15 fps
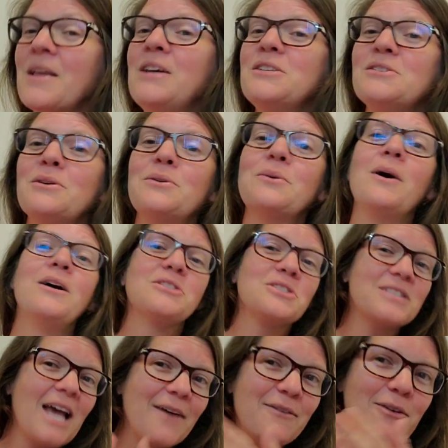So
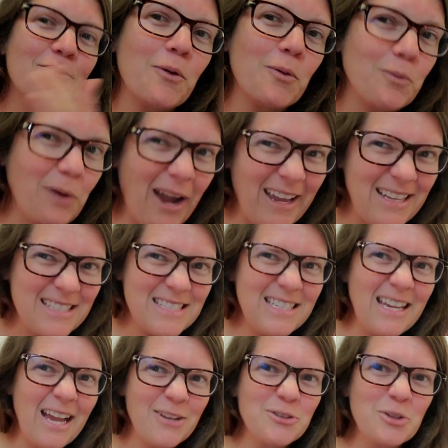just having
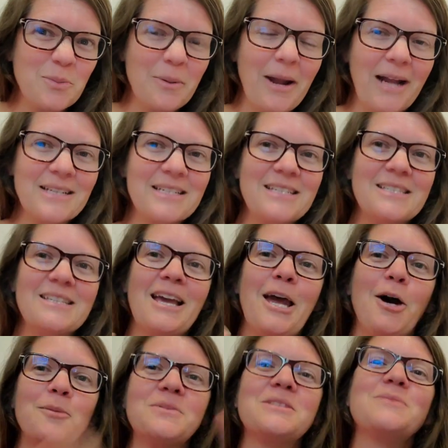variety at your practice
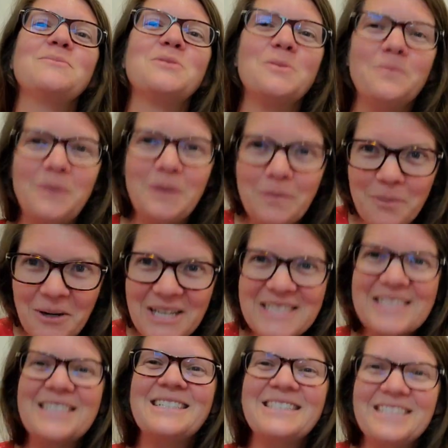helps them to be
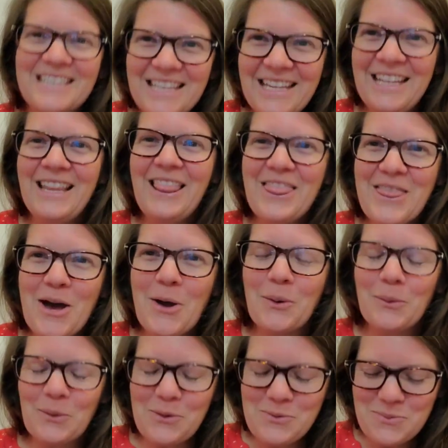present in the
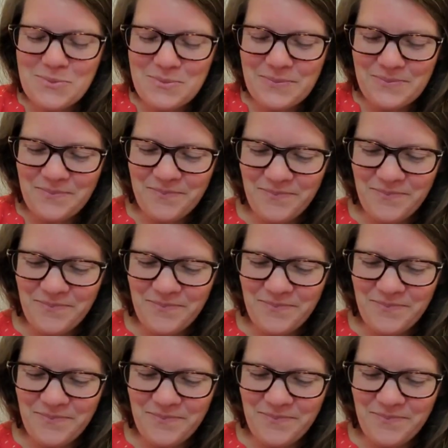room.